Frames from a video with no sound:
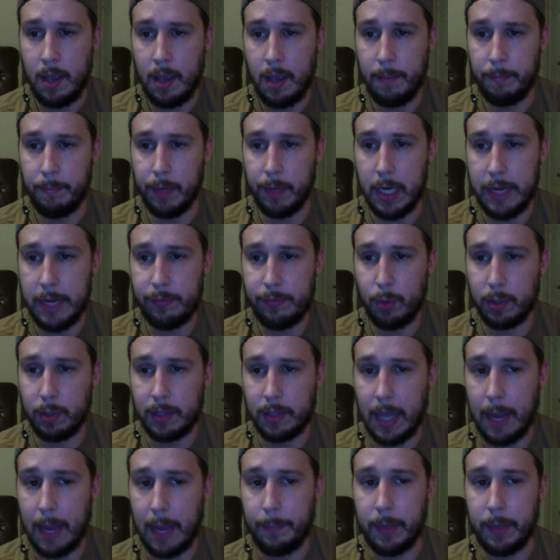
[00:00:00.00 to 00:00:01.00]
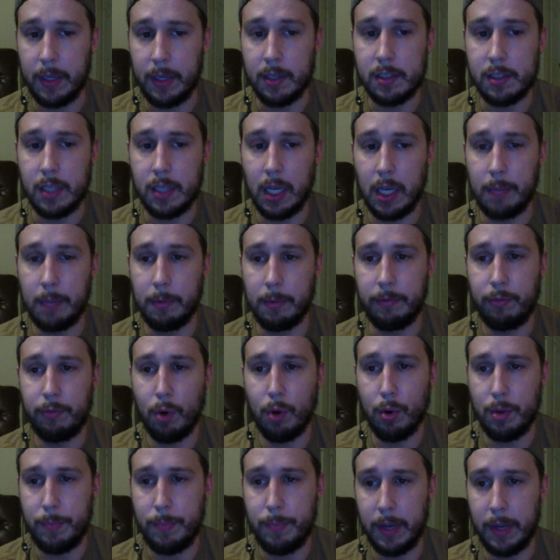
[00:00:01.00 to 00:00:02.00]
But even with that being said,
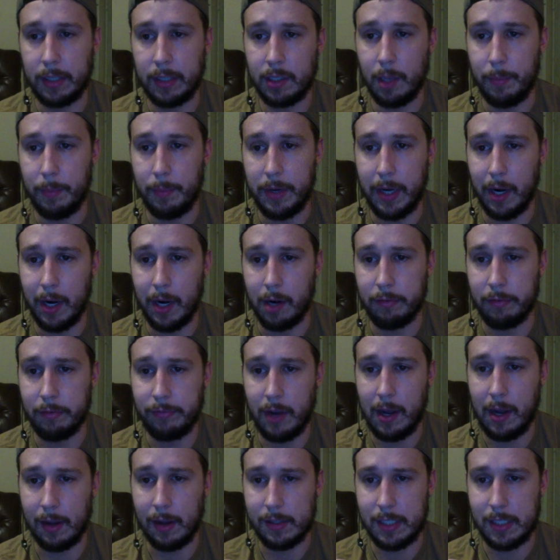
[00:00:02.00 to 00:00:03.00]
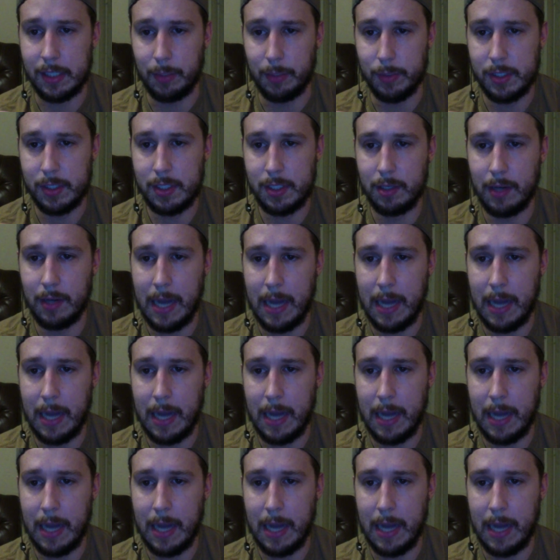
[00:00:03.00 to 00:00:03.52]
before we picked up De'Aaron Fox, he was still